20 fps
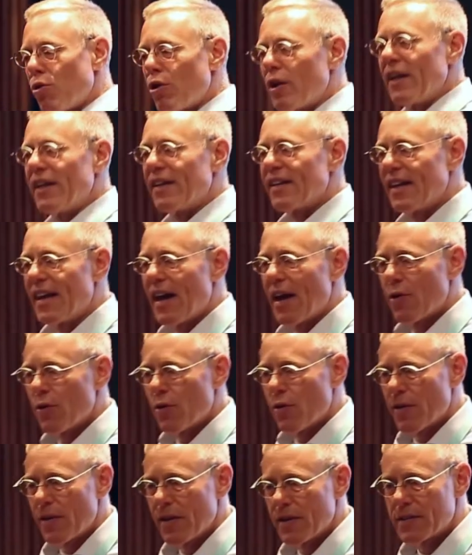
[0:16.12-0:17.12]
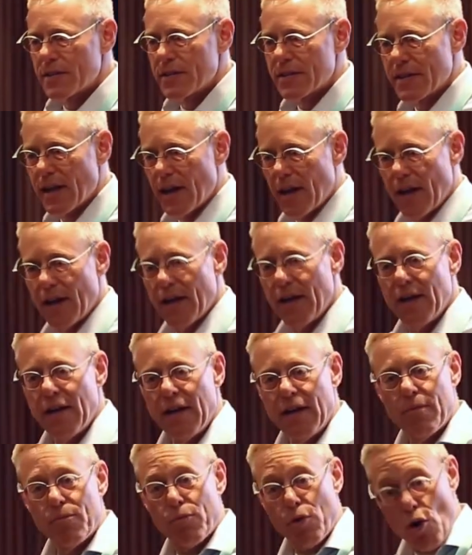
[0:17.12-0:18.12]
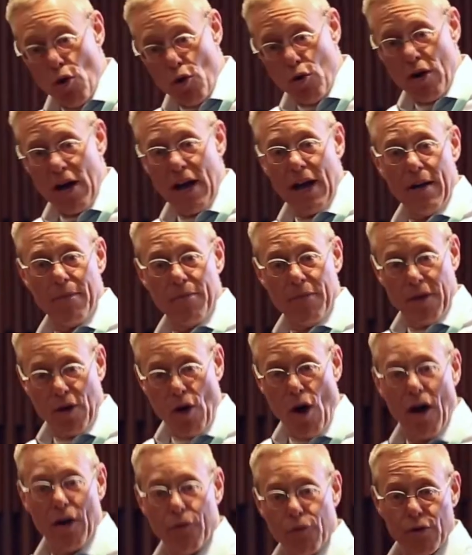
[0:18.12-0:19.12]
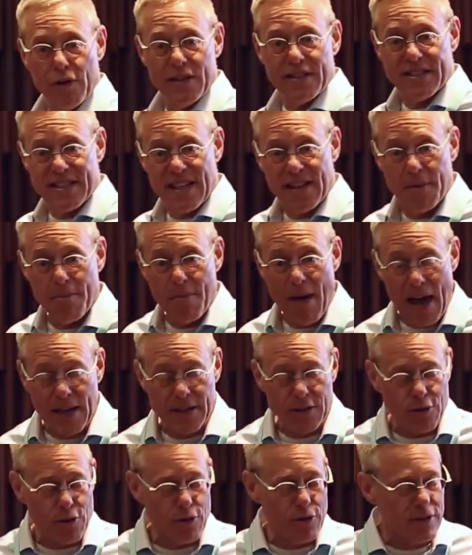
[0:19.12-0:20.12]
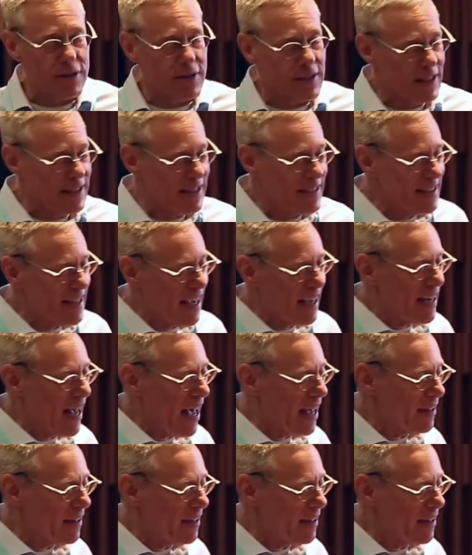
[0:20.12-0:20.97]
putting together this program, the conference, and the Masters in Data